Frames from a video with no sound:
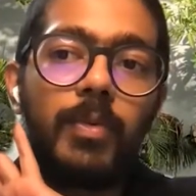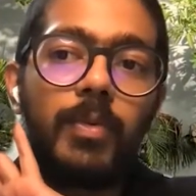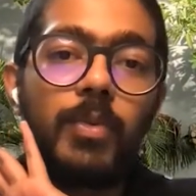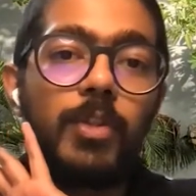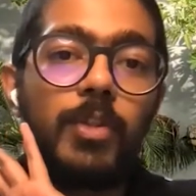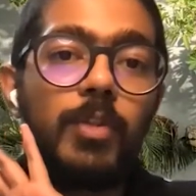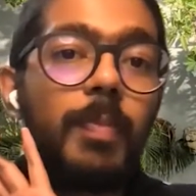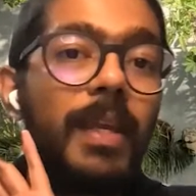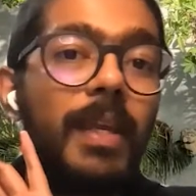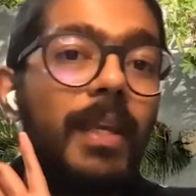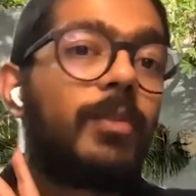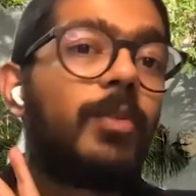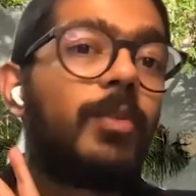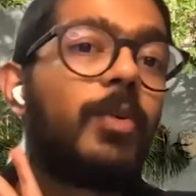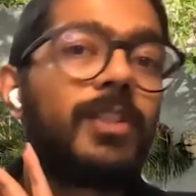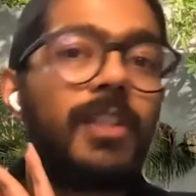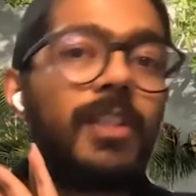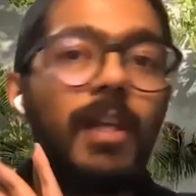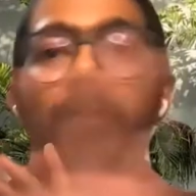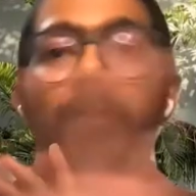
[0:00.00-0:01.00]
speak to
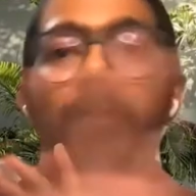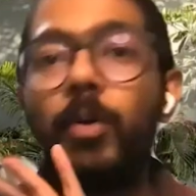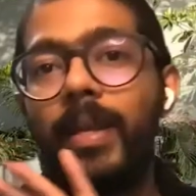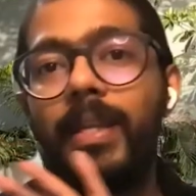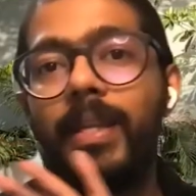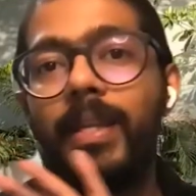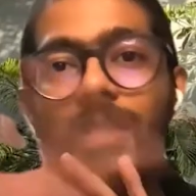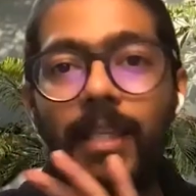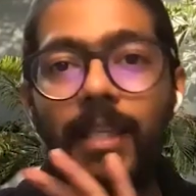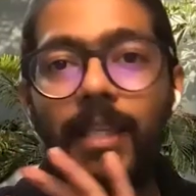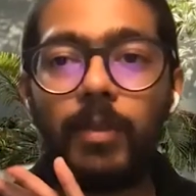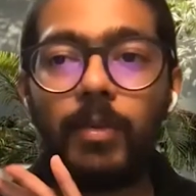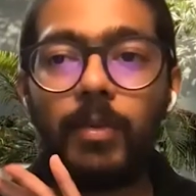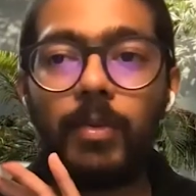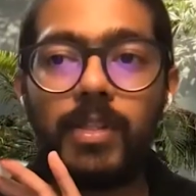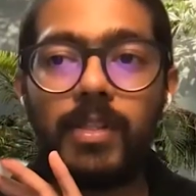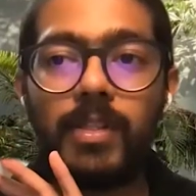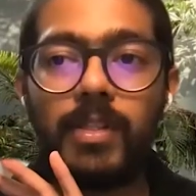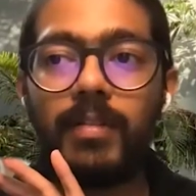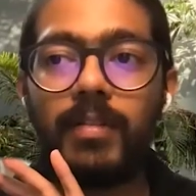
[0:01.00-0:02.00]
those subdomains and
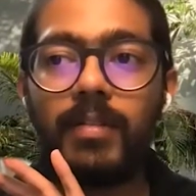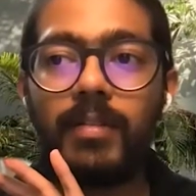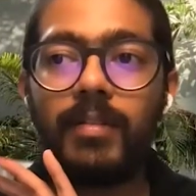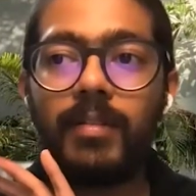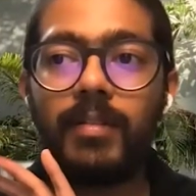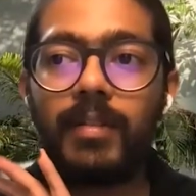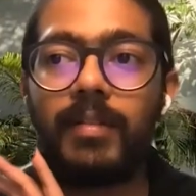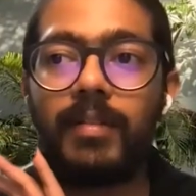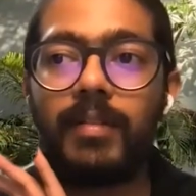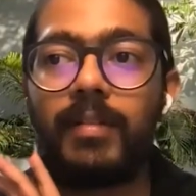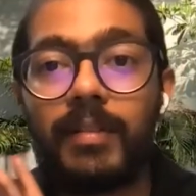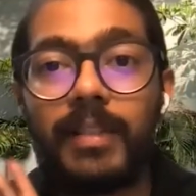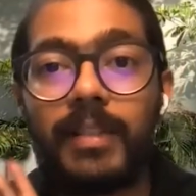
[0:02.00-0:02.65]
the